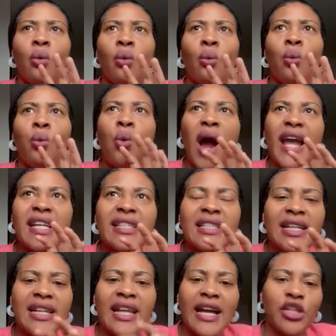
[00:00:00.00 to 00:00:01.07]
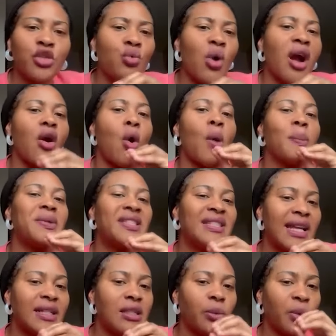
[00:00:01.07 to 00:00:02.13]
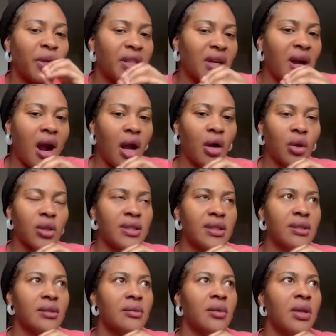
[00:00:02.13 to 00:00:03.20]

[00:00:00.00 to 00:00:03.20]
why is it that you are upset with Carlos.